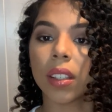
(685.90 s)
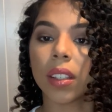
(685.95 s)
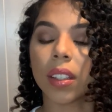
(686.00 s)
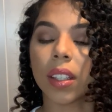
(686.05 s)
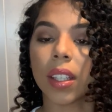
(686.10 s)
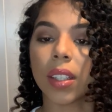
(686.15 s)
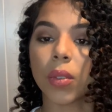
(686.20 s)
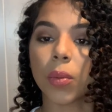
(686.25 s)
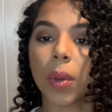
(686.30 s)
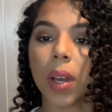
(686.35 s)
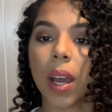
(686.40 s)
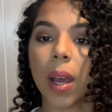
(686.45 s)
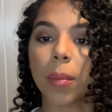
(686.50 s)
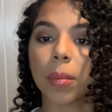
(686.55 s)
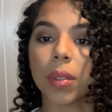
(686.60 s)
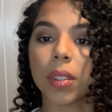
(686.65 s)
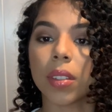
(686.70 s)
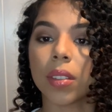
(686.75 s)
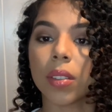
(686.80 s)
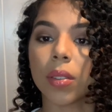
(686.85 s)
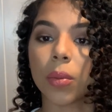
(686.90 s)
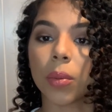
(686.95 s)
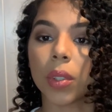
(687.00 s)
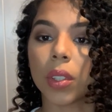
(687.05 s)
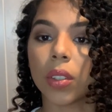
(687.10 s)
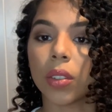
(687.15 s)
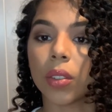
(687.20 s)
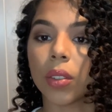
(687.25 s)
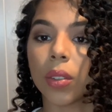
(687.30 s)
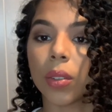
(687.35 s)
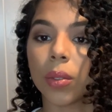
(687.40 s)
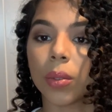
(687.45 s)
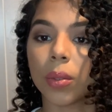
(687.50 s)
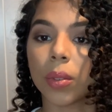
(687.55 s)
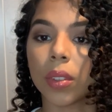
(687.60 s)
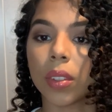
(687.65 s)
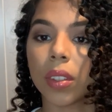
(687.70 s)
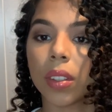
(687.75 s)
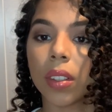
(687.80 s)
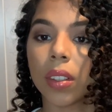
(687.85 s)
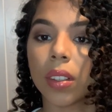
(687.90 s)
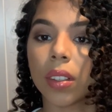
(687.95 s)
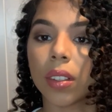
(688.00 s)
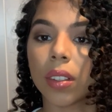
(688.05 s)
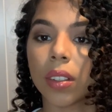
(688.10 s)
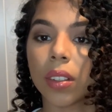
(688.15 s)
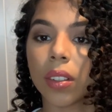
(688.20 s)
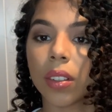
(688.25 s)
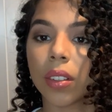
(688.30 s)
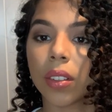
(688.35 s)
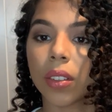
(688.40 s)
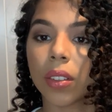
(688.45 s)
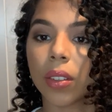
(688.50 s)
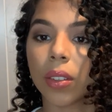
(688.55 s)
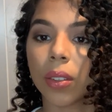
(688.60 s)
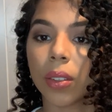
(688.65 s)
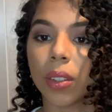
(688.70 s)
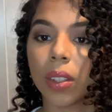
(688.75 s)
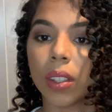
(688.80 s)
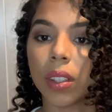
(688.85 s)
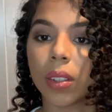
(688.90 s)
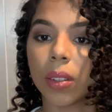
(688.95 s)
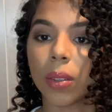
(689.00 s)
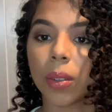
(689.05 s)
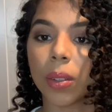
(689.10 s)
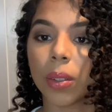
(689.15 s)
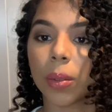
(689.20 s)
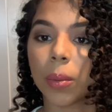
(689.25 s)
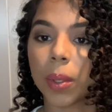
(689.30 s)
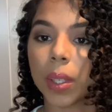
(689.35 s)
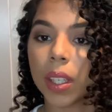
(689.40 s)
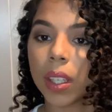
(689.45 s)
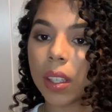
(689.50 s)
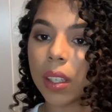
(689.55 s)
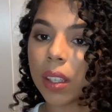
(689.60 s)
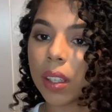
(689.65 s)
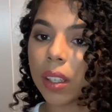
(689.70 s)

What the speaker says: That's what happens when you don't curl it all the way.